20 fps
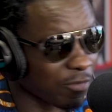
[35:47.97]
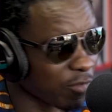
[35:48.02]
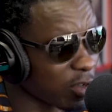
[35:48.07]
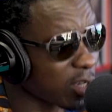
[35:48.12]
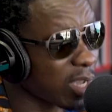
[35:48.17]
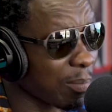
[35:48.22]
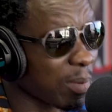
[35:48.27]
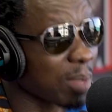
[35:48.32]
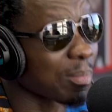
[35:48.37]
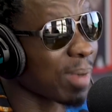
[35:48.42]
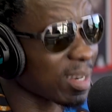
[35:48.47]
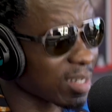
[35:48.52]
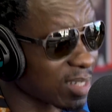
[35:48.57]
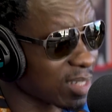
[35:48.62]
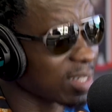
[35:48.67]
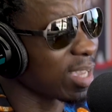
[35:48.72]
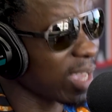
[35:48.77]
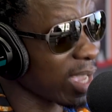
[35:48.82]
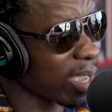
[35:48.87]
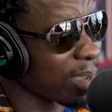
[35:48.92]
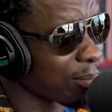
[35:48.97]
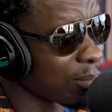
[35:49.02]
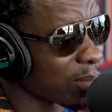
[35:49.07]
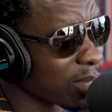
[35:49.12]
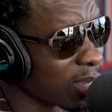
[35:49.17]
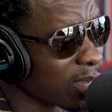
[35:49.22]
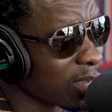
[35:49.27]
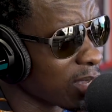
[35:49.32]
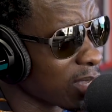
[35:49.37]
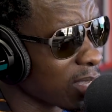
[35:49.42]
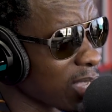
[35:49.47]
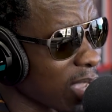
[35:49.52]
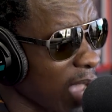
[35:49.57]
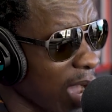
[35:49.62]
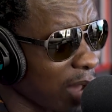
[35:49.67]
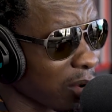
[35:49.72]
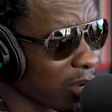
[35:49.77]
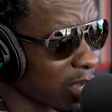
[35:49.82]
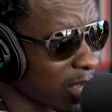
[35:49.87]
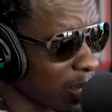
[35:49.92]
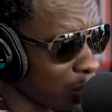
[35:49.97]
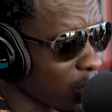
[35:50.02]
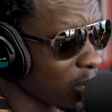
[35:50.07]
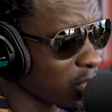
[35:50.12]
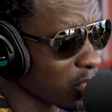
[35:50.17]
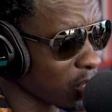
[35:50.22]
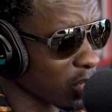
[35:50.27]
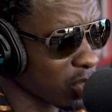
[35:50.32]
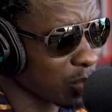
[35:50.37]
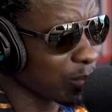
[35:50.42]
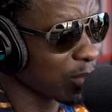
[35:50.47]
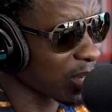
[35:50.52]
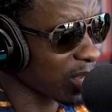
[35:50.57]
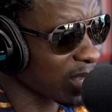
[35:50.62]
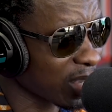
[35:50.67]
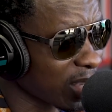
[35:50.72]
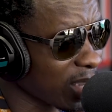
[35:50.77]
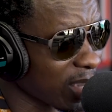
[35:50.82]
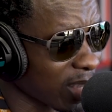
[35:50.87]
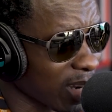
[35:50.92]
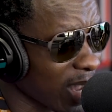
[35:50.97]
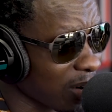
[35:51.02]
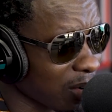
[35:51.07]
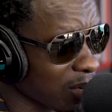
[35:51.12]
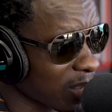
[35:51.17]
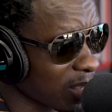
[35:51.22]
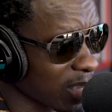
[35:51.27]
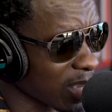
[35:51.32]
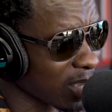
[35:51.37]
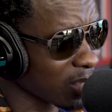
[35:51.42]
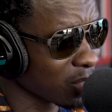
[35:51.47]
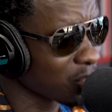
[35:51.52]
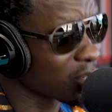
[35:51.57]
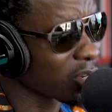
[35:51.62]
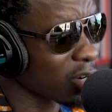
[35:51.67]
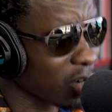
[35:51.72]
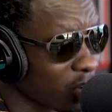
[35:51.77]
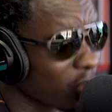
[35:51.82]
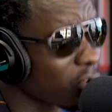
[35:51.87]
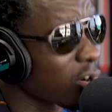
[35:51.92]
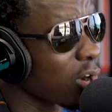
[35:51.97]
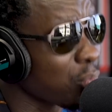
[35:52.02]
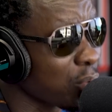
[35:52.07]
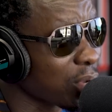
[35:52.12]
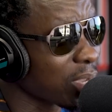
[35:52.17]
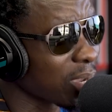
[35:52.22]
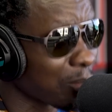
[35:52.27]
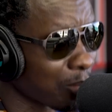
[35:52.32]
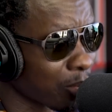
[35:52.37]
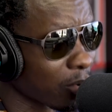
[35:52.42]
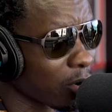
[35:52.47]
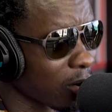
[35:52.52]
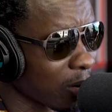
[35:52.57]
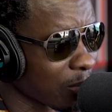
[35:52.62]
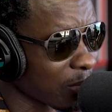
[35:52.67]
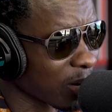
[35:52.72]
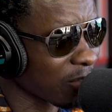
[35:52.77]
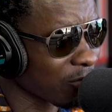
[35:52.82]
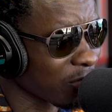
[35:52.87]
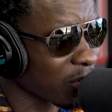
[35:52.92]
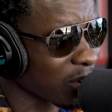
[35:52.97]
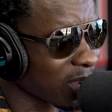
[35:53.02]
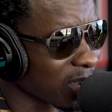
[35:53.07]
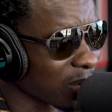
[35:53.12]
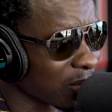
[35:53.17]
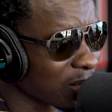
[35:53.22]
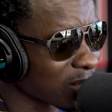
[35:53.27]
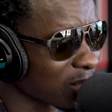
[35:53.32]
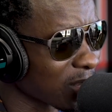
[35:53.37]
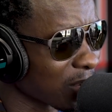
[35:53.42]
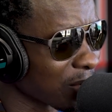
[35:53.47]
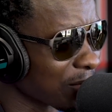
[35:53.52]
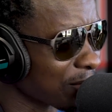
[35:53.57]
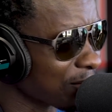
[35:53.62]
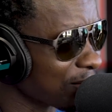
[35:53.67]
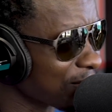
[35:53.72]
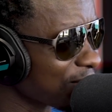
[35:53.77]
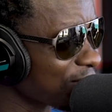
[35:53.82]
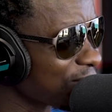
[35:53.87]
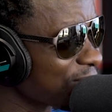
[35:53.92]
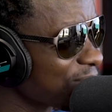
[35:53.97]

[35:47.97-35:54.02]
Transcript: If you come in my DM, I don't care what you are. You can be a kid. I don't care. You can crawl. We can brawl, motherfucker.